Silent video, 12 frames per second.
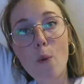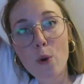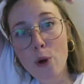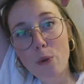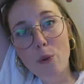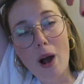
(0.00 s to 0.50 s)

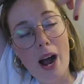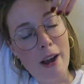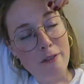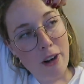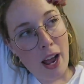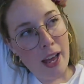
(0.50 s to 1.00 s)
Woo!
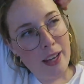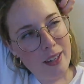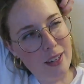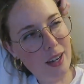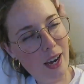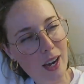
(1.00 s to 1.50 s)
I've
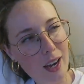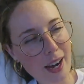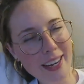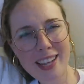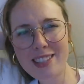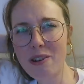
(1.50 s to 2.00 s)
read, uh,
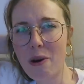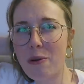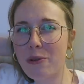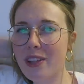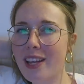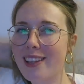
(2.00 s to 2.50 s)
I guess
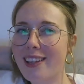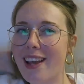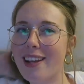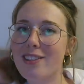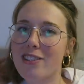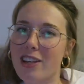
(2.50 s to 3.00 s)
only
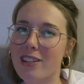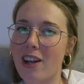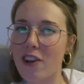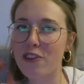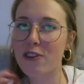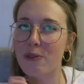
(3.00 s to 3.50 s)
like just
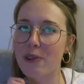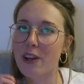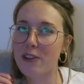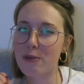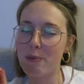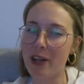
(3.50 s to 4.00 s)
under
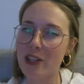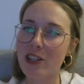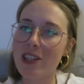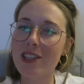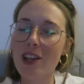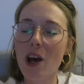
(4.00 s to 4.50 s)
300
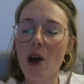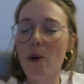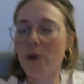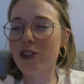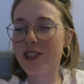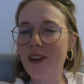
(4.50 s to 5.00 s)
pages,
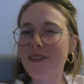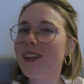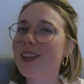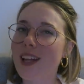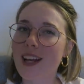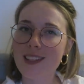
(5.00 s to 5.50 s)
which is
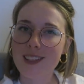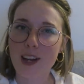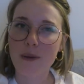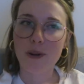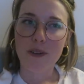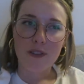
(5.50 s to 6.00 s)
definitely less than
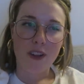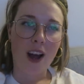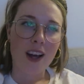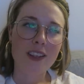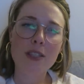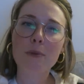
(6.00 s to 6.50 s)
I would have
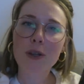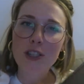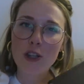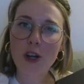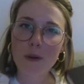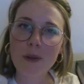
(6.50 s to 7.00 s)
thought. This
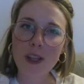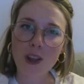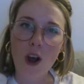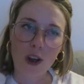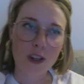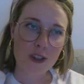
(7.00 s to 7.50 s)
book took me
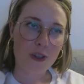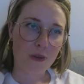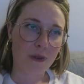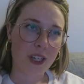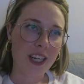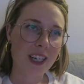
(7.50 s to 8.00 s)
longer to
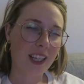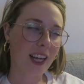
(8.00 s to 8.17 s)
read.